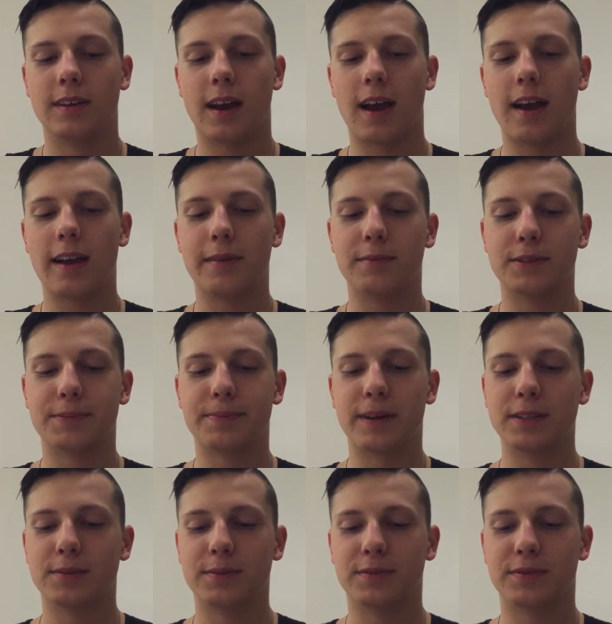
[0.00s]
I am
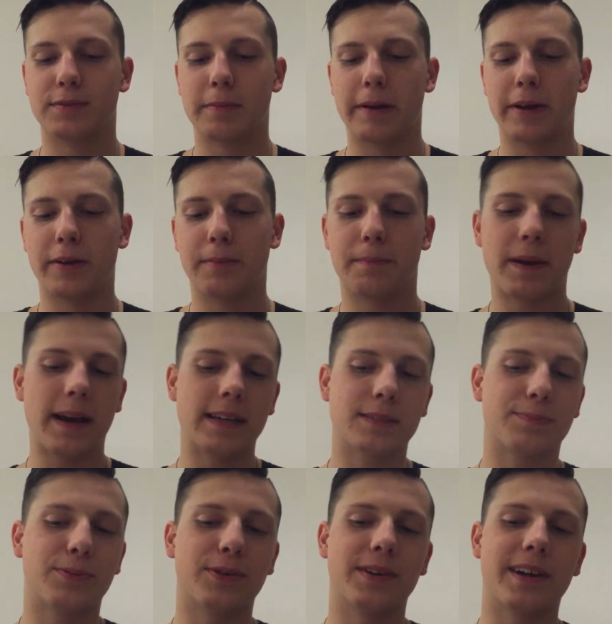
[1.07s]
responsible for my own
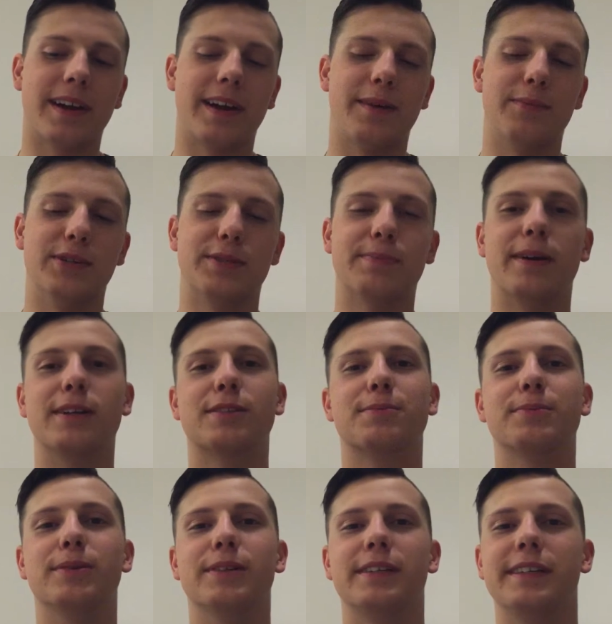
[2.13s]
passport. I am
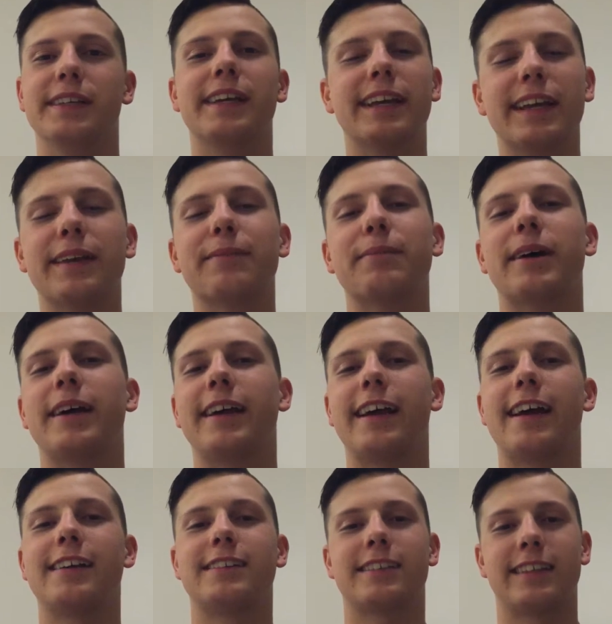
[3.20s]
responsible in getting my
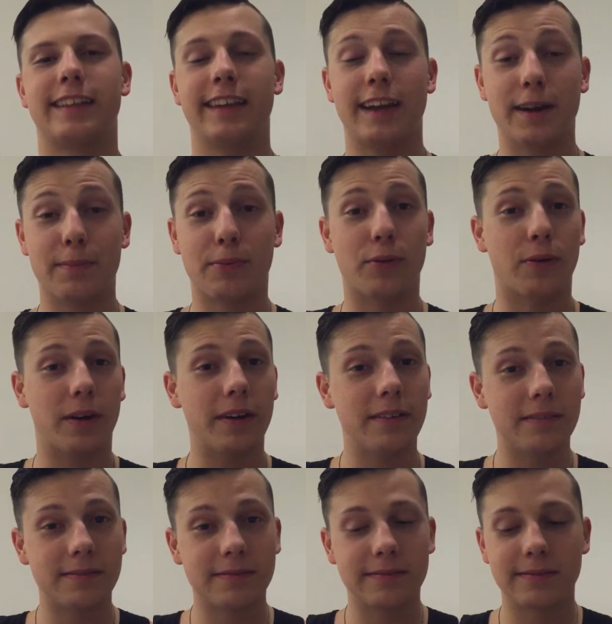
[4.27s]
ass to the
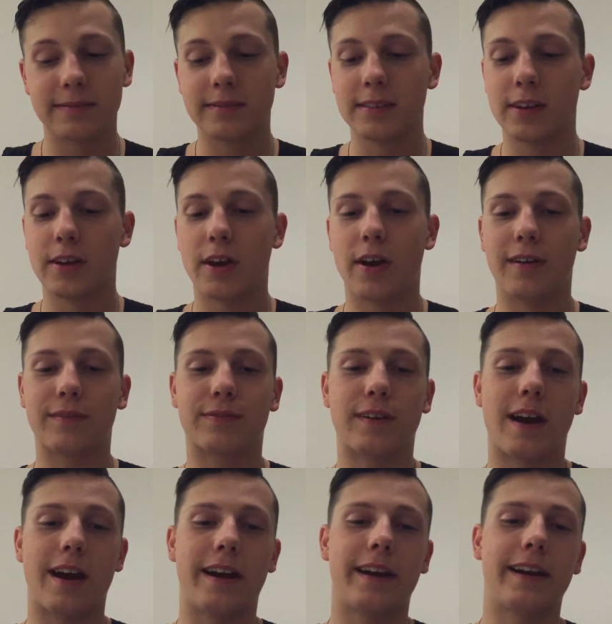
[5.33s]
airport on
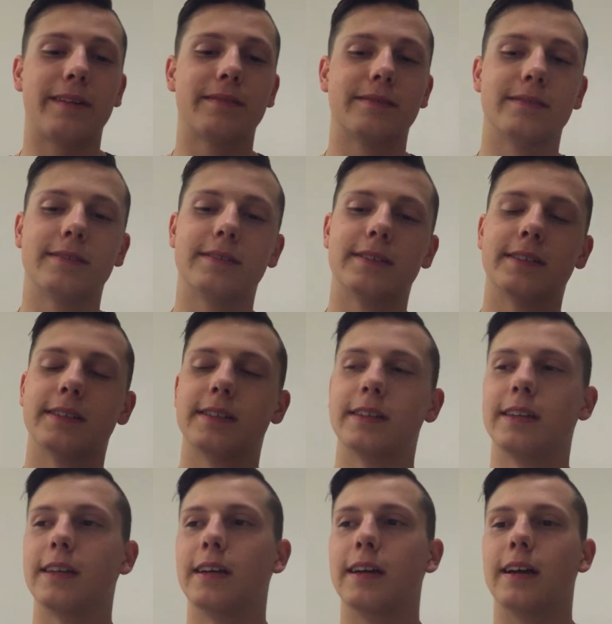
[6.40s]
Friday,
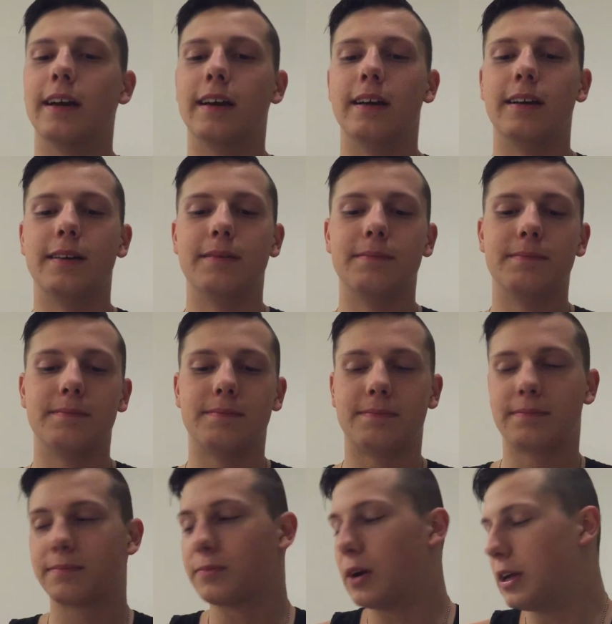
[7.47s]
uh,
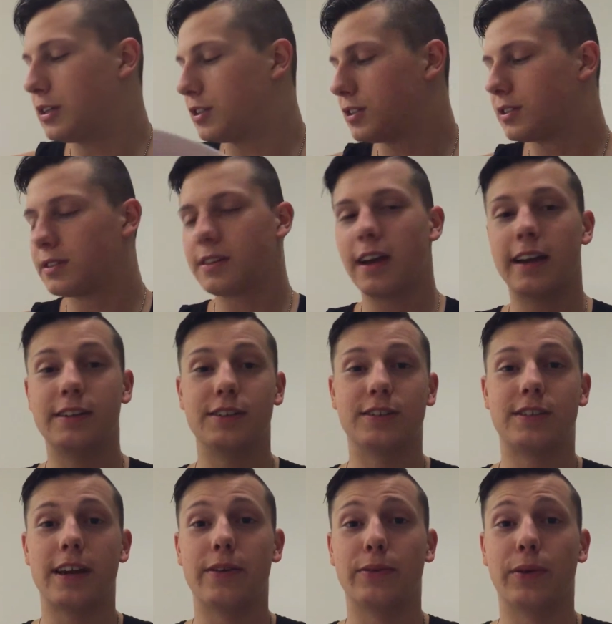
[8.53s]
which I
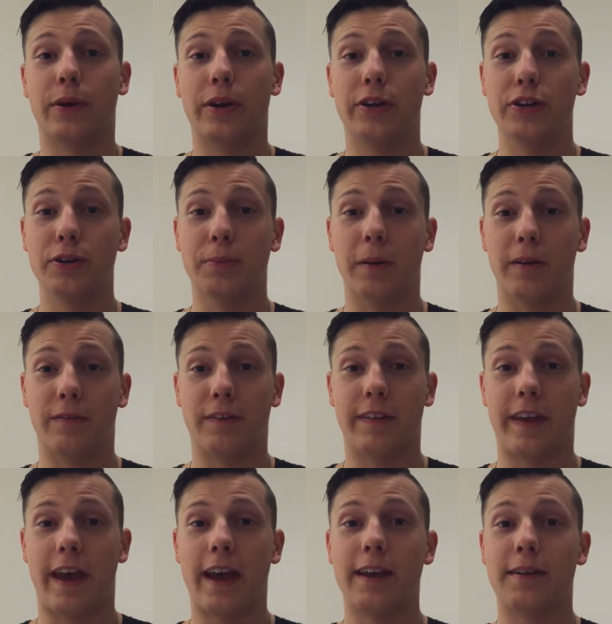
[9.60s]
just downloaded Uber for
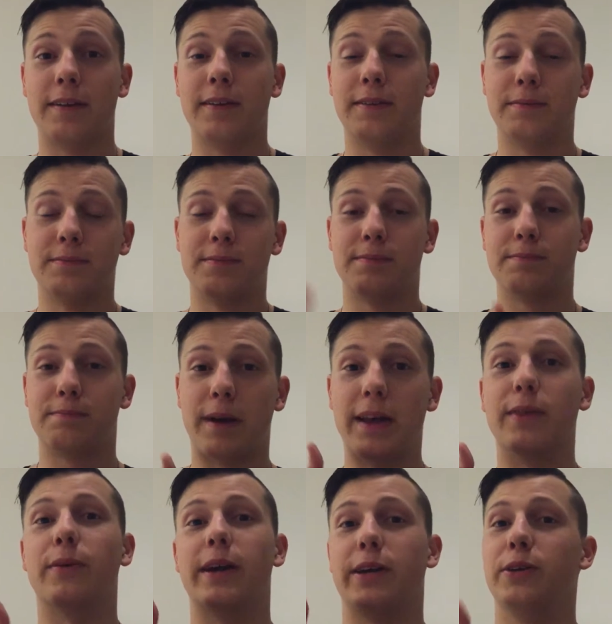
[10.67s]
that. By
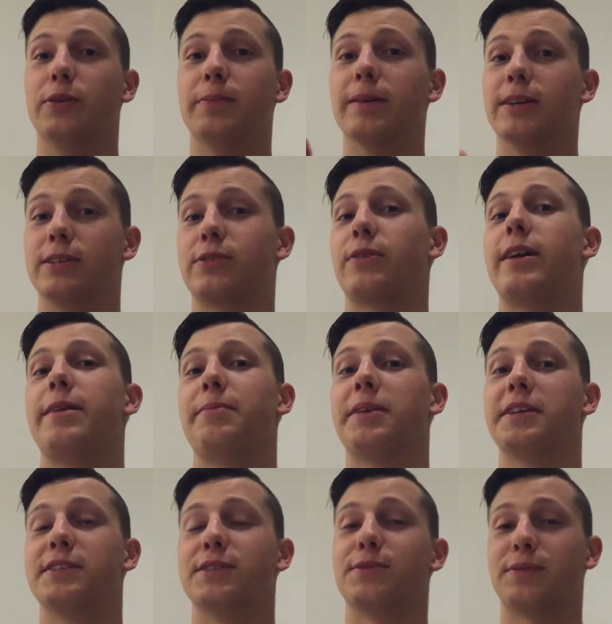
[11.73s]
the way, Uber is great
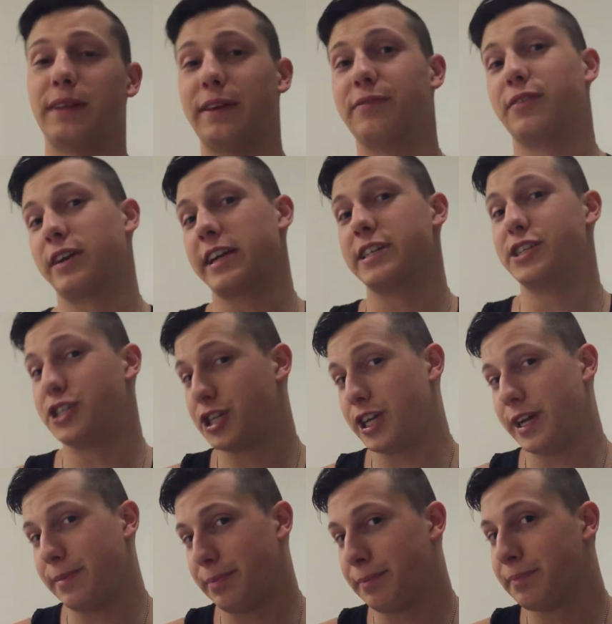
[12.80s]
because it's really freaking cheap.